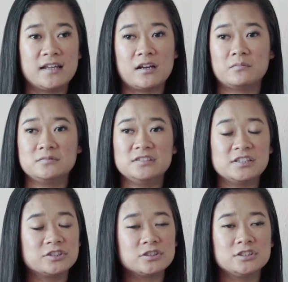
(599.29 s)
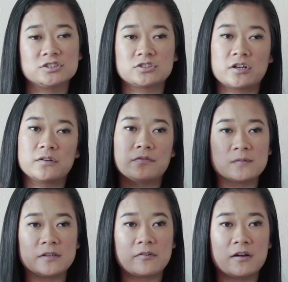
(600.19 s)
and I'm literally starting from
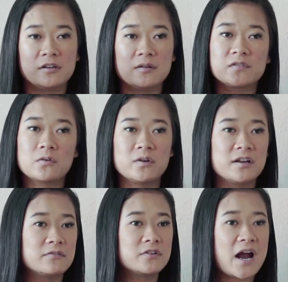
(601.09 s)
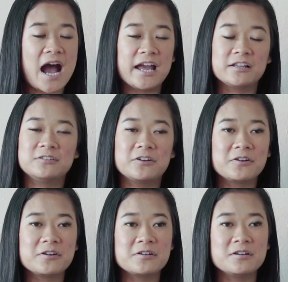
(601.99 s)
the ground up. So whatever I
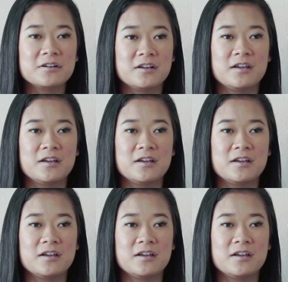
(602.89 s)
learn,